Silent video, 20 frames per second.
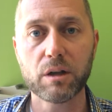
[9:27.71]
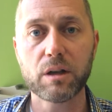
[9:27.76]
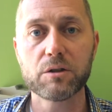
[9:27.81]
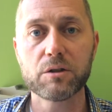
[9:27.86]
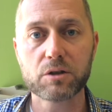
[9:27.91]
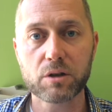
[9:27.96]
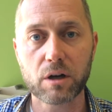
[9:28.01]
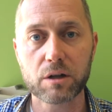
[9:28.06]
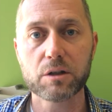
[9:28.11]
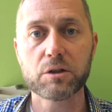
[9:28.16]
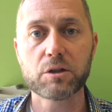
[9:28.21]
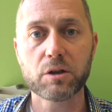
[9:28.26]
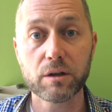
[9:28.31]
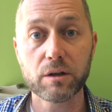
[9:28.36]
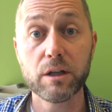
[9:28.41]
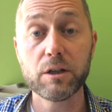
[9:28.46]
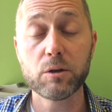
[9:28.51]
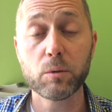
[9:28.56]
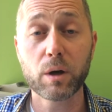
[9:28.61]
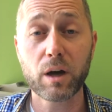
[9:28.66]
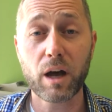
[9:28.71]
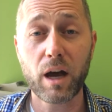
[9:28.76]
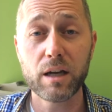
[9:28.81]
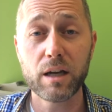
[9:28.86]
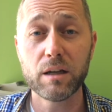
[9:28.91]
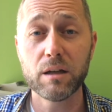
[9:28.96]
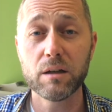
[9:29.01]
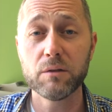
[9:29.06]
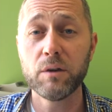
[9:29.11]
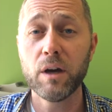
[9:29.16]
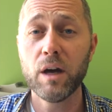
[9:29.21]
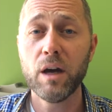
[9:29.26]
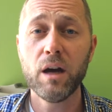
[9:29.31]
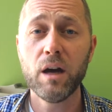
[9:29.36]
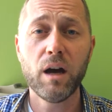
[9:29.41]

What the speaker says: It can start to turn into a kind of